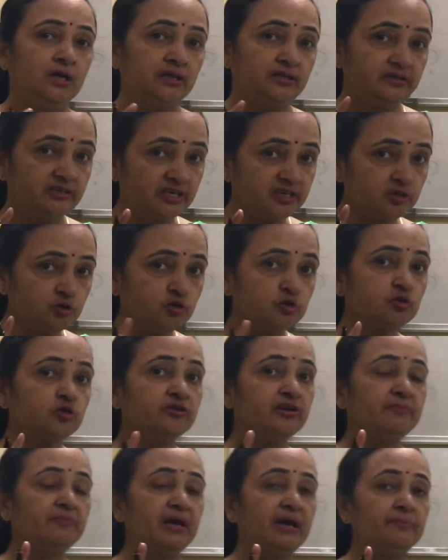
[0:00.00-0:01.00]
This you should
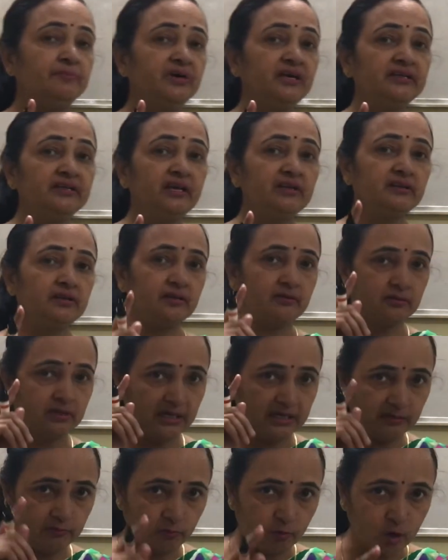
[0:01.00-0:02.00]
remember, that
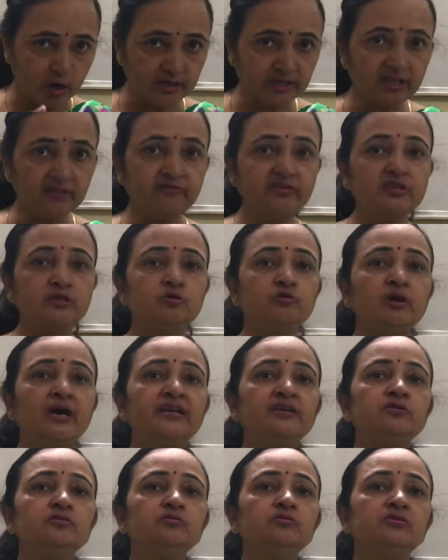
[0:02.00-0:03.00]
the water which you are
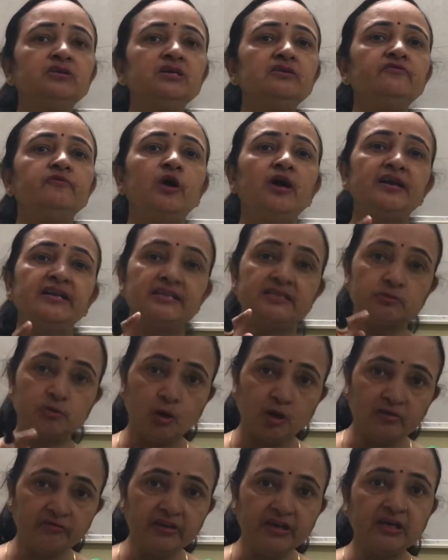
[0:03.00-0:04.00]
using for
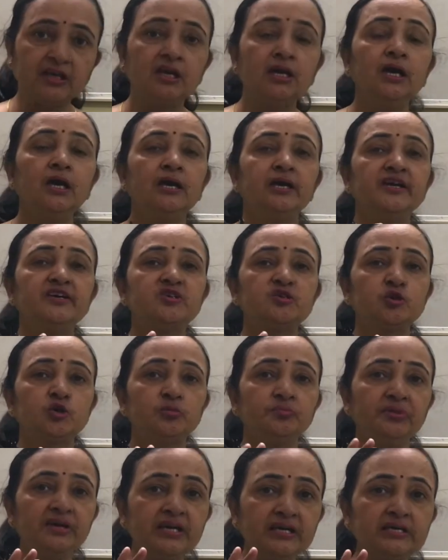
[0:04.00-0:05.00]
dissolving, it should
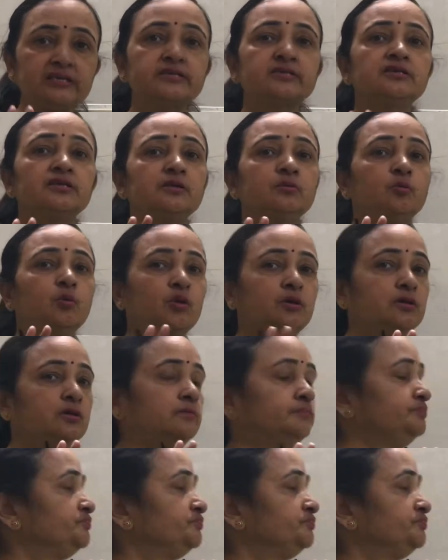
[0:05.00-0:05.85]
be distilled water.